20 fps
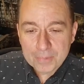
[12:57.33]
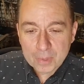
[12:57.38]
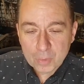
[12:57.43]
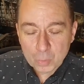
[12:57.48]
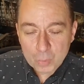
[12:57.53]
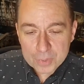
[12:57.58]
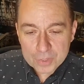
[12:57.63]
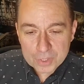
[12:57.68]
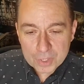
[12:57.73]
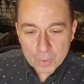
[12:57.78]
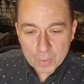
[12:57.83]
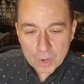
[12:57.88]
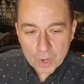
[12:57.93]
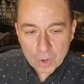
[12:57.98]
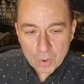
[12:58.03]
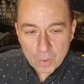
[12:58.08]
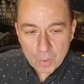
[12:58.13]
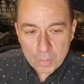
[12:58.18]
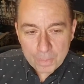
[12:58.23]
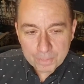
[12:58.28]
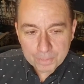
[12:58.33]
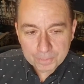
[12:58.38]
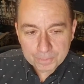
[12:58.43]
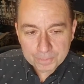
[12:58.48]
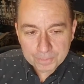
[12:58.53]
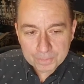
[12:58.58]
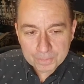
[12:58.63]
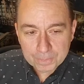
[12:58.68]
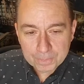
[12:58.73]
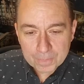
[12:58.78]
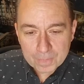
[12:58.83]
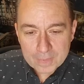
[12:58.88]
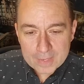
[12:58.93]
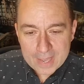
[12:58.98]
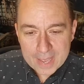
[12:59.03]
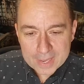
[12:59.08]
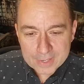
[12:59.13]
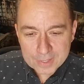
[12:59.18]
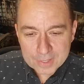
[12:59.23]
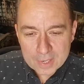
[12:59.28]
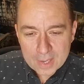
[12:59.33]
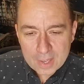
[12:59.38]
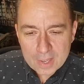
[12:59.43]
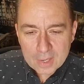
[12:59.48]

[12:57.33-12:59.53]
Risotto, yes.